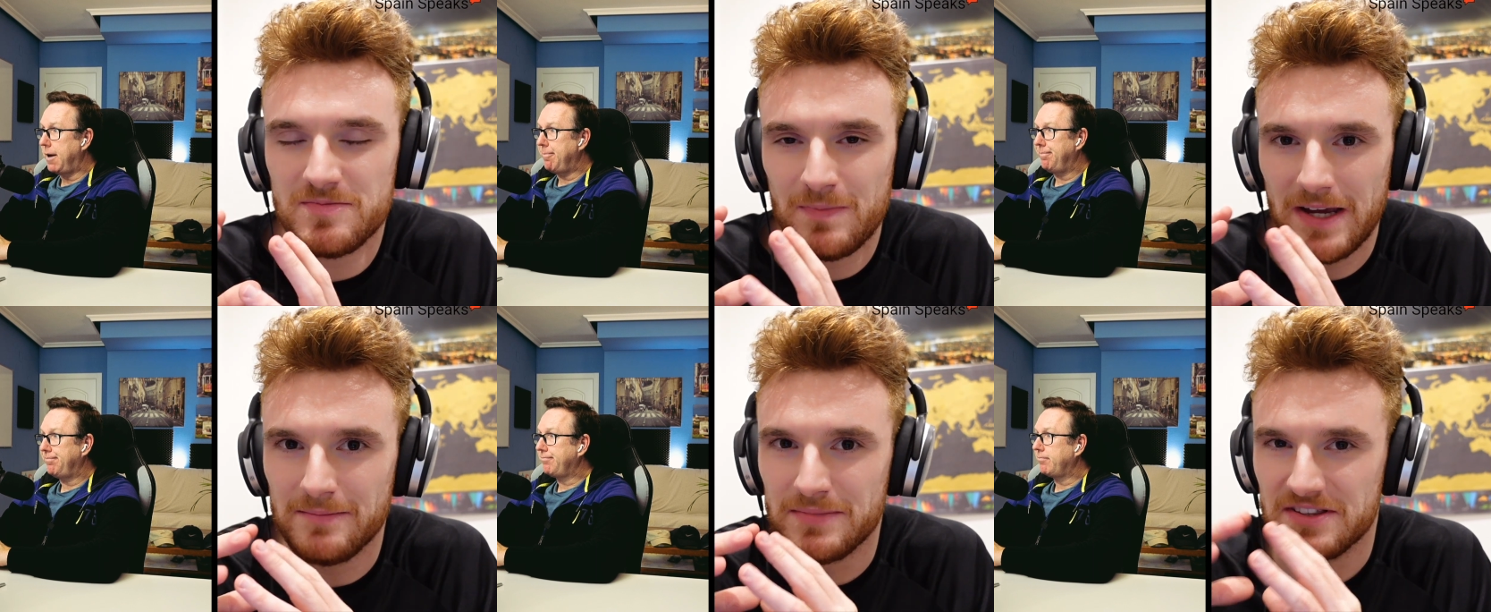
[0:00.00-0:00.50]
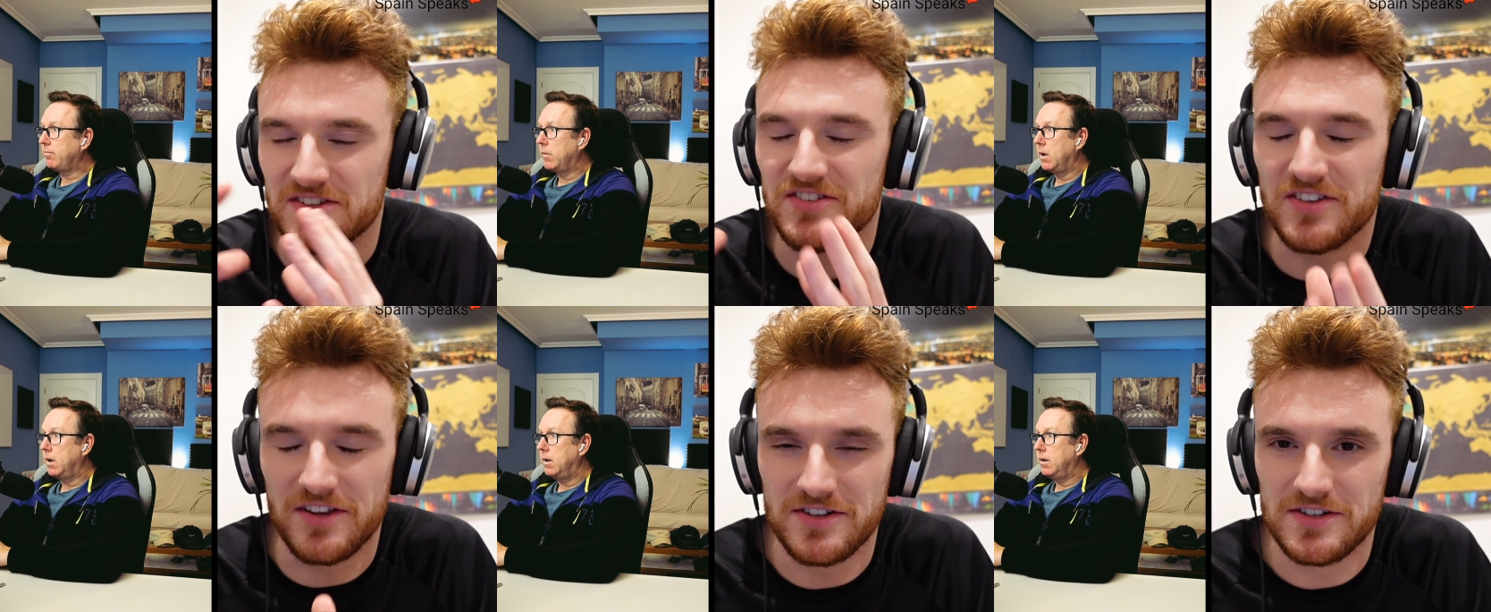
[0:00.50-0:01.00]
Speaker 1: Spain, but the
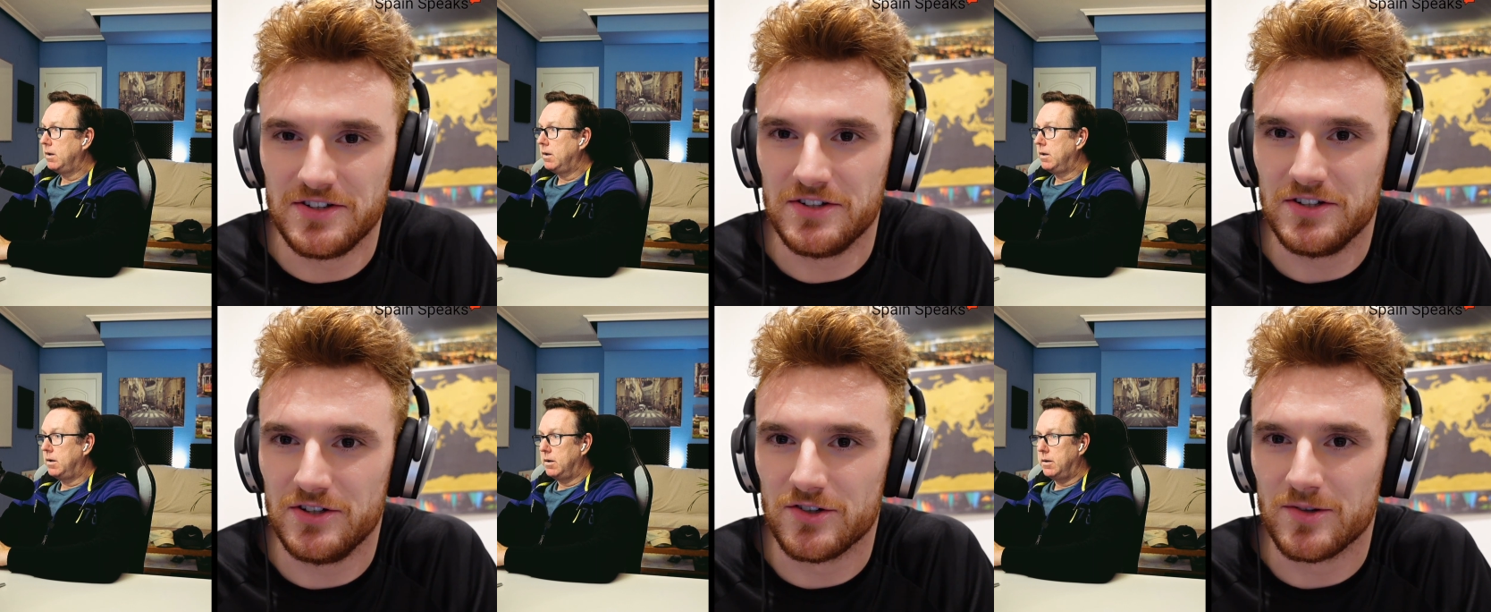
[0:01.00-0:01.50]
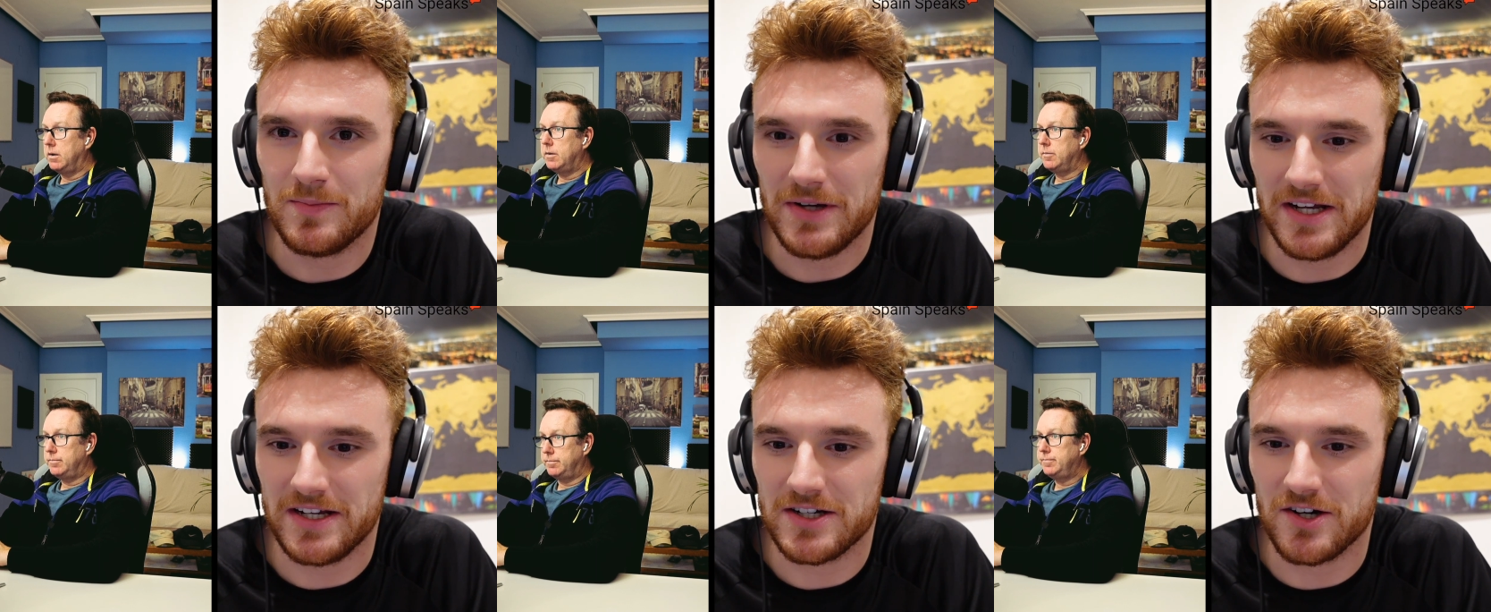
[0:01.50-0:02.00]
southern
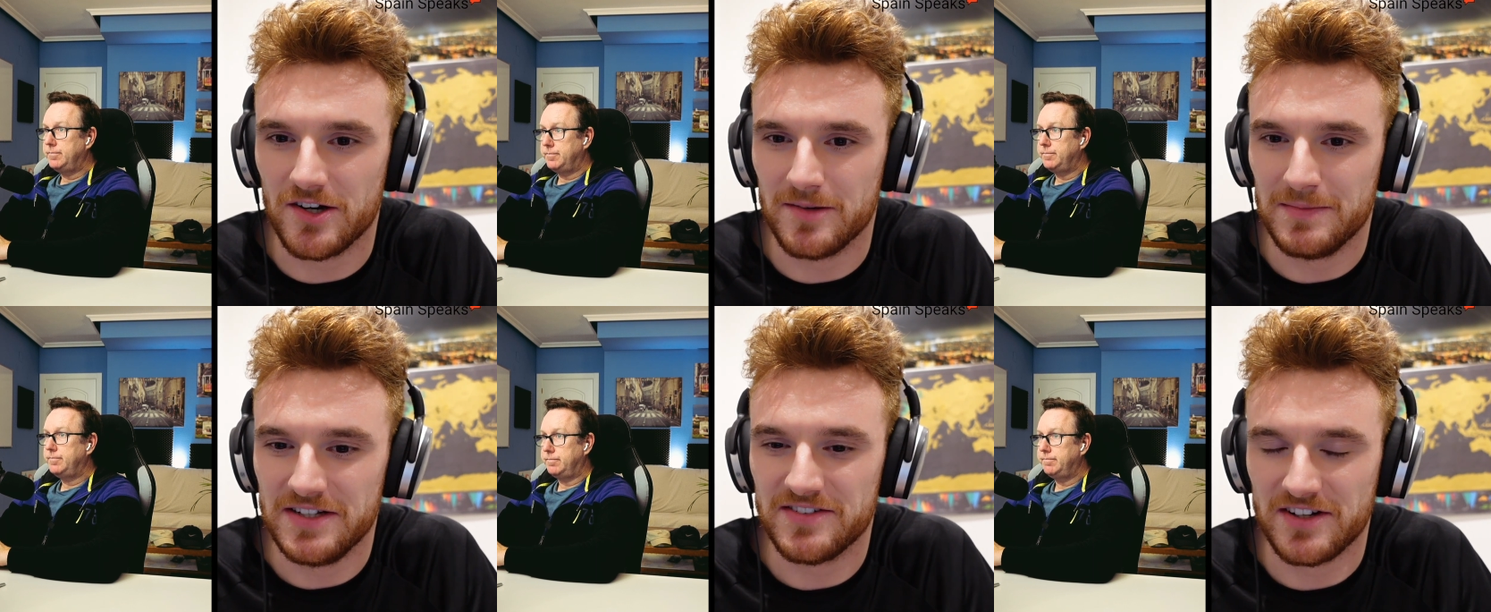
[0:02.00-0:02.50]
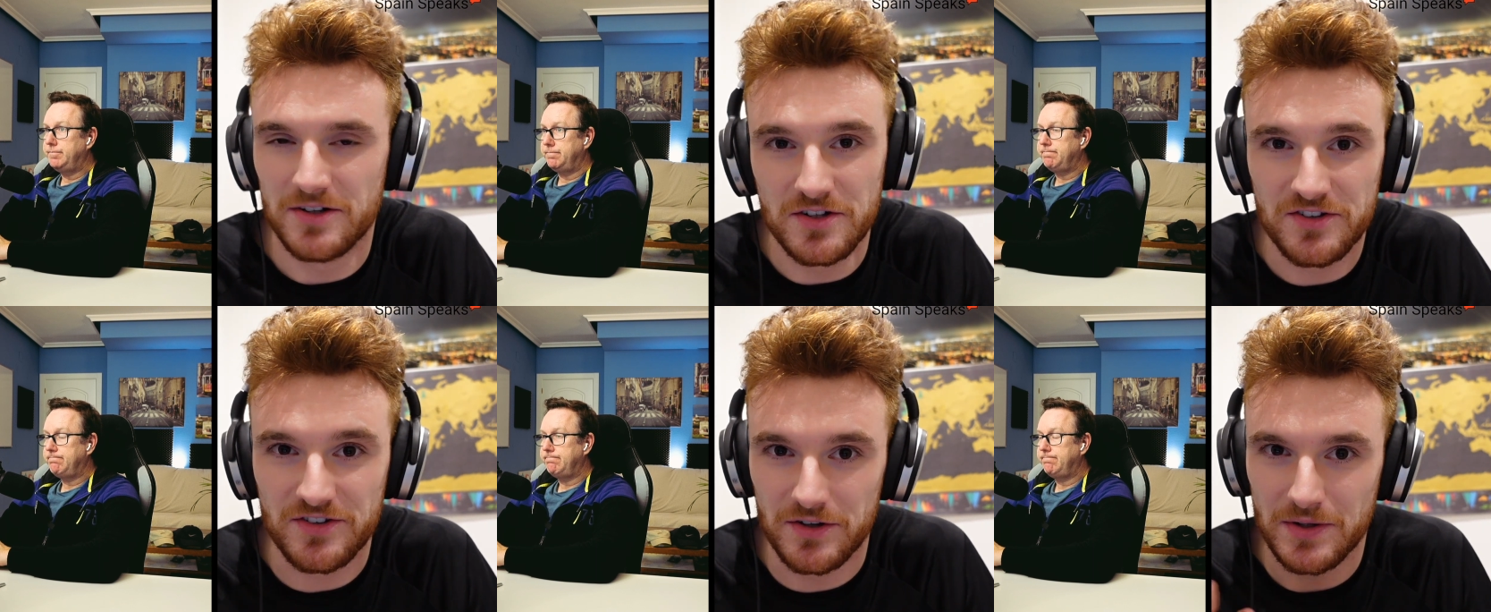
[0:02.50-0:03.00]
European economies and
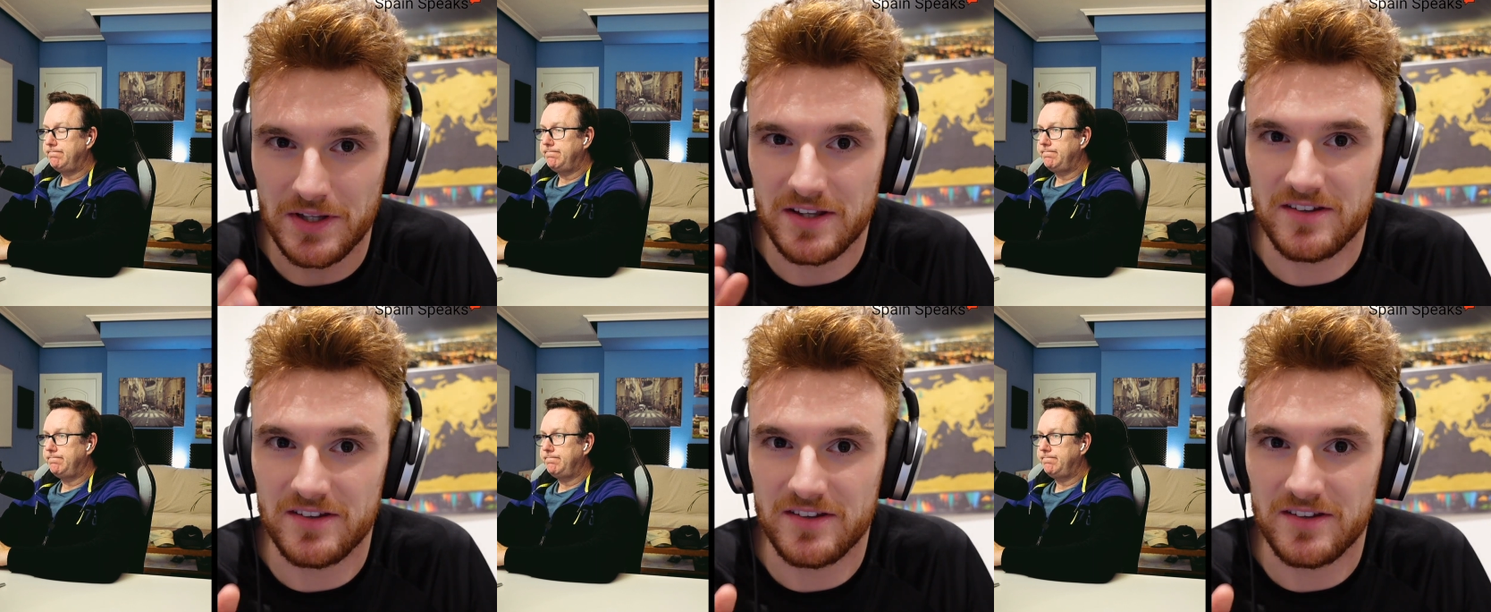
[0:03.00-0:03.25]
also